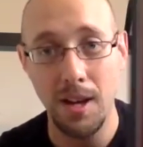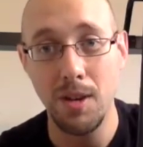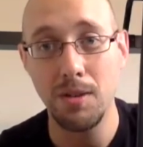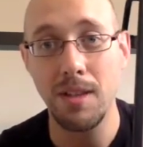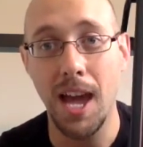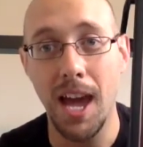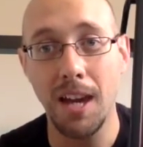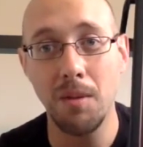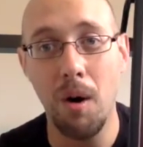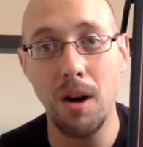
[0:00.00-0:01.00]
Use the
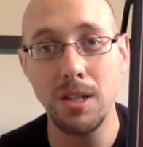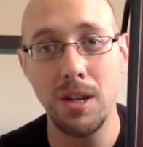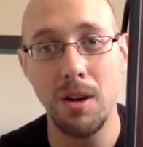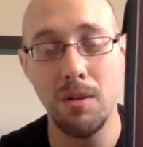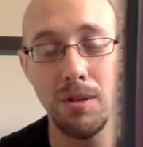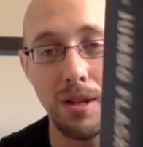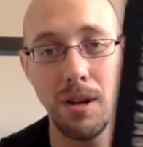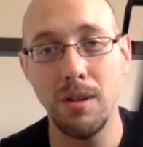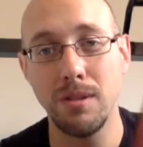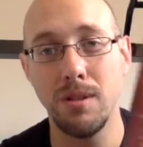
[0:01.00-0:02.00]
hand wash it only
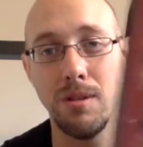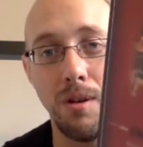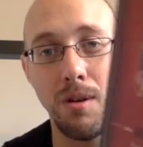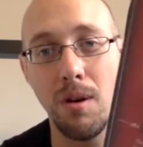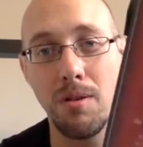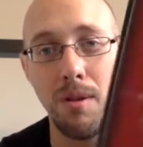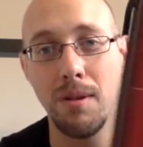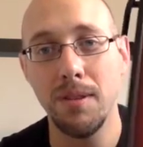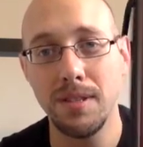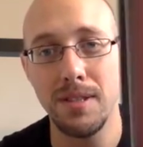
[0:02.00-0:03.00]
though, so don't go
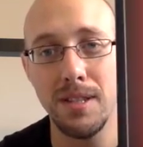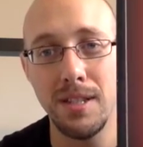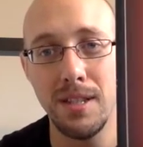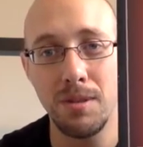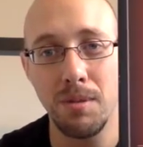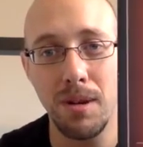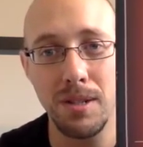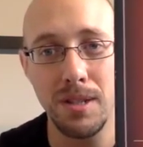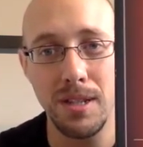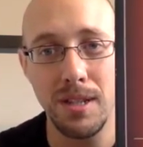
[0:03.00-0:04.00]
throwing this in the
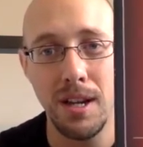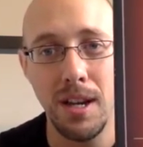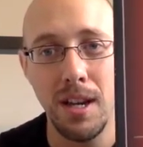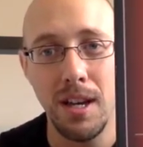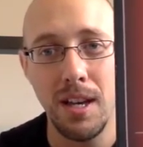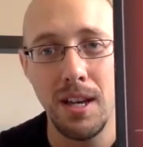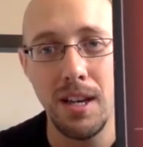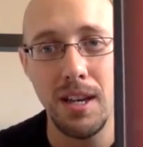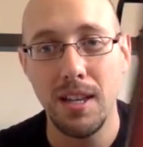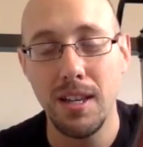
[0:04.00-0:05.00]
dishwasher.
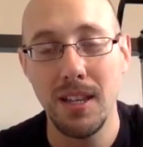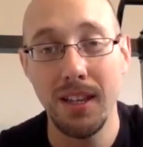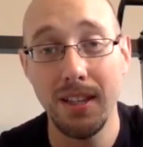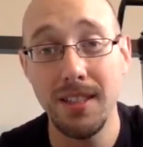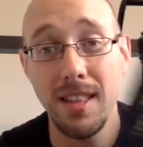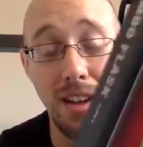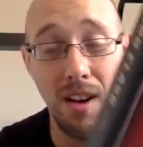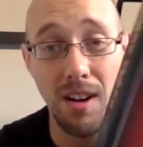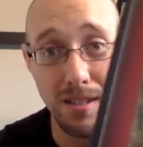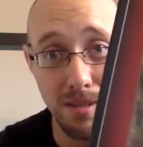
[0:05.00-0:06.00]
Isn't that
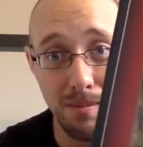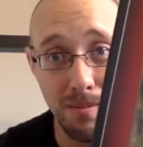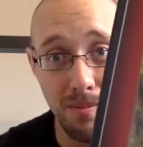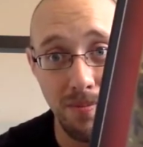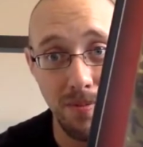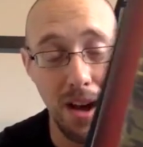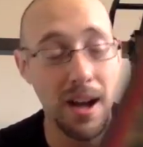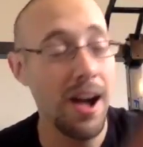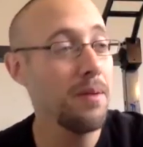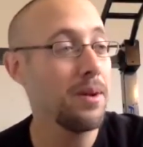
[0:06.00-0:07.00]
awesome? I kind of